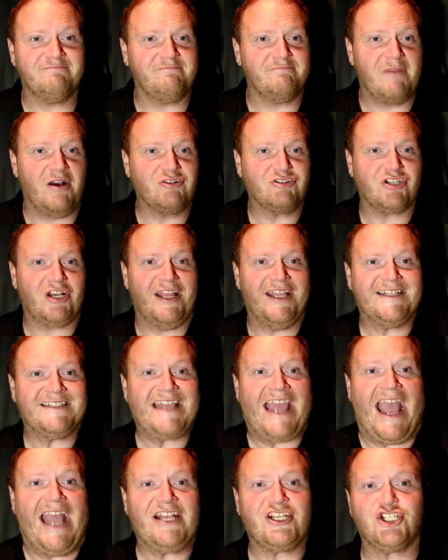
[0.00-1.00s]
emotionally
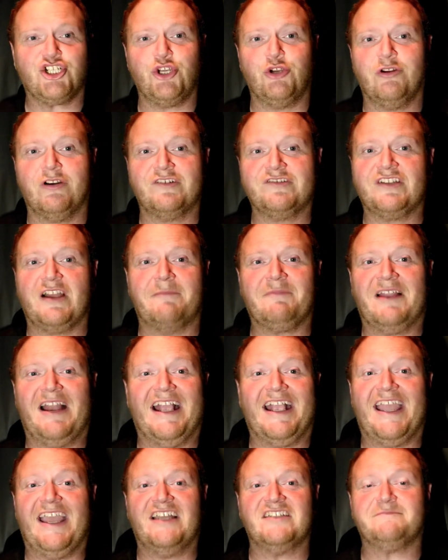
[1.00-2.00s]
attached to it or something,
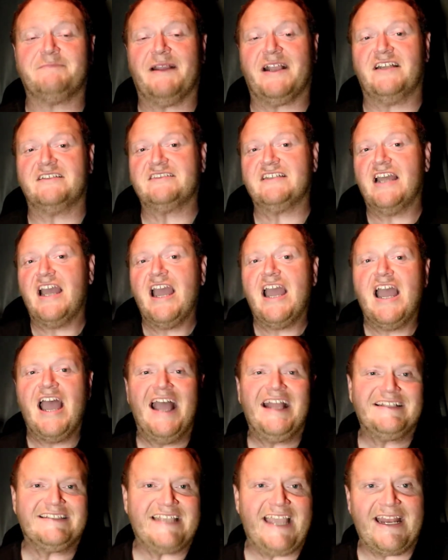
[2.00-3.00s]
I guess, because
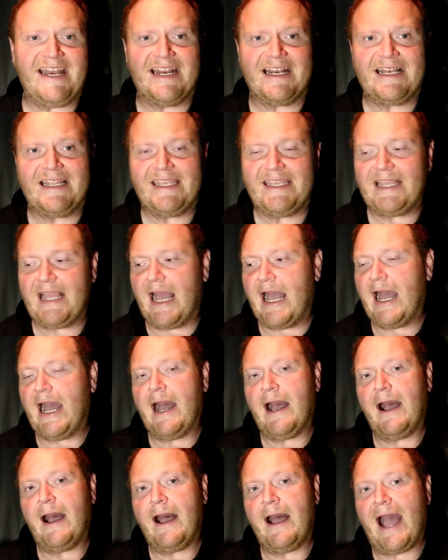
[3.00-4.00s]
technically,
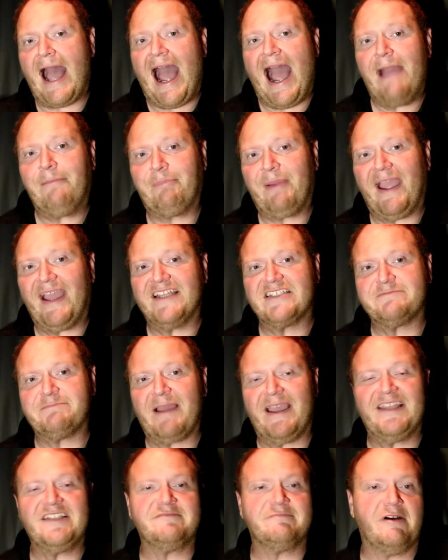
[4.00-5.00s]
uh, iPass
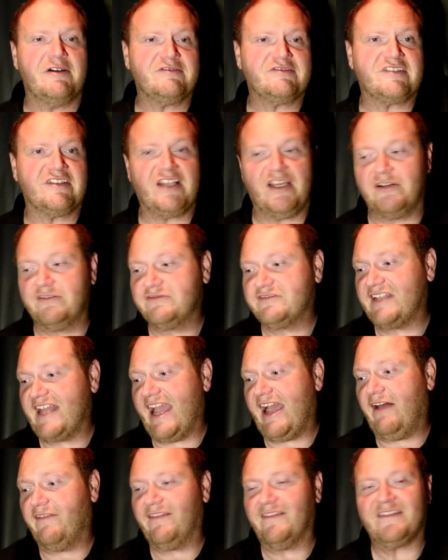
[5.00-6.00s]
pays most of those
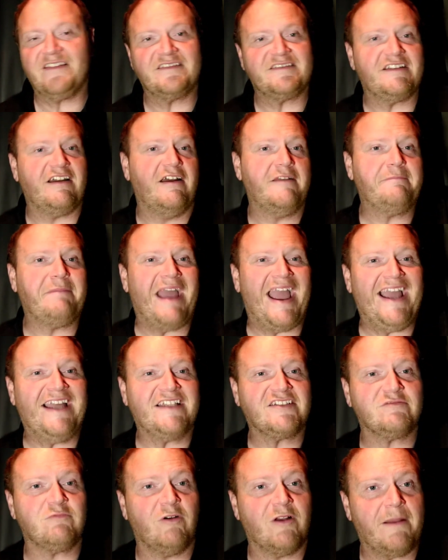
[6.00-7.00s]
now that the Sun
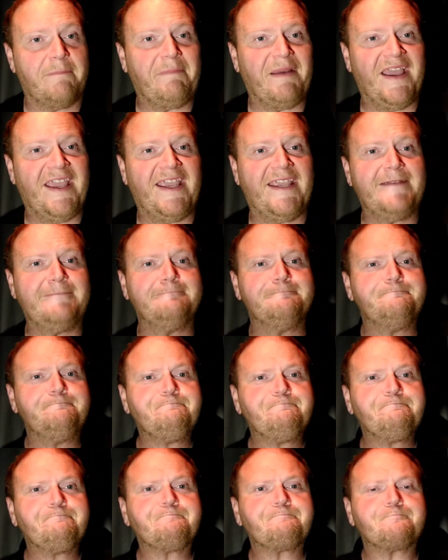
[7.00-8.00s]
Pass would have paid.
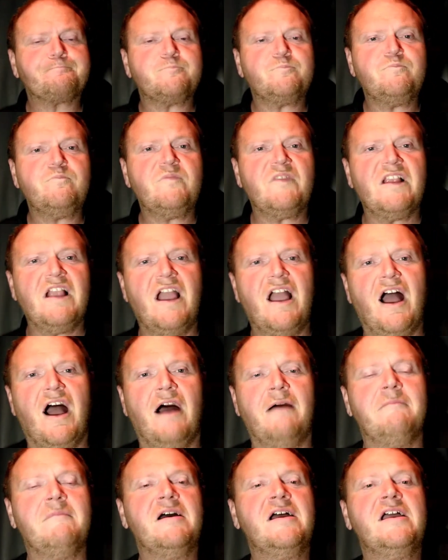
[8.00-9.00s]

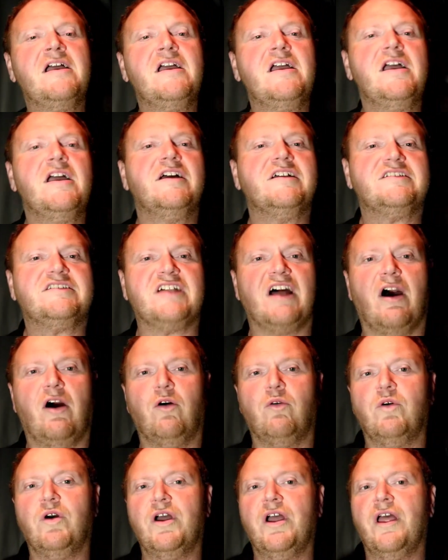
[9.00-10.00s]
Um,
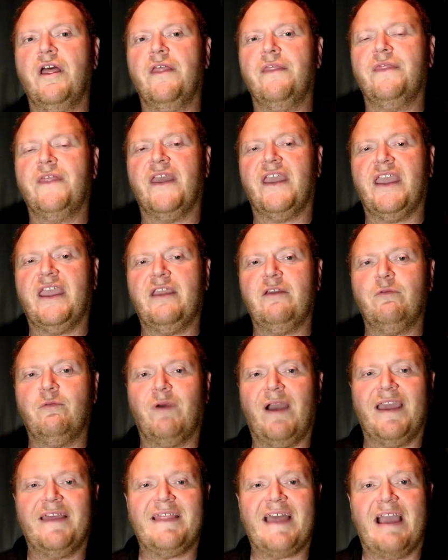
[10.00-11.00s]
so the
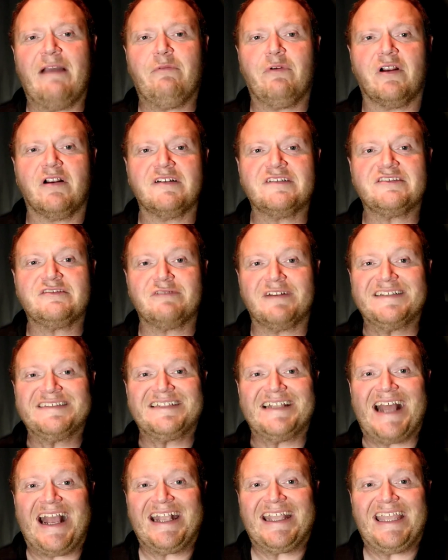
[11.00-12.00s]
way that works, the
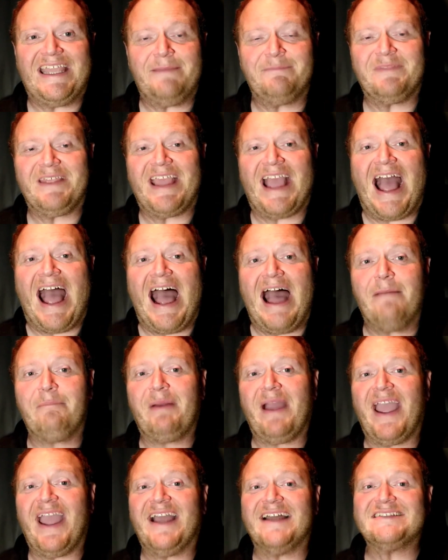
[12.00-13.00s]
reason I keep the
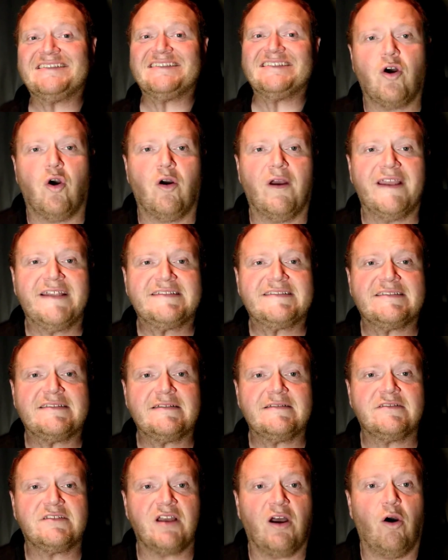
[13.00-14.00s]
iPass
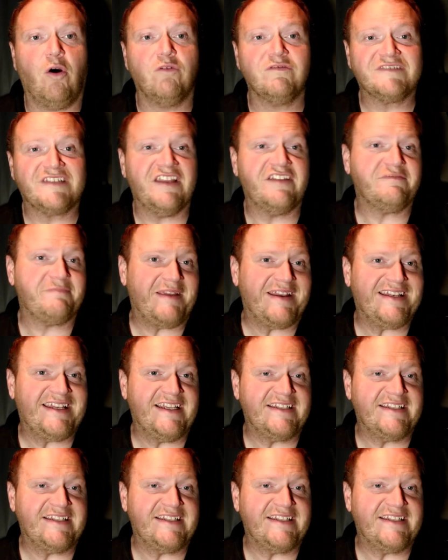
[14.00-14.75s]
noise tolls gives me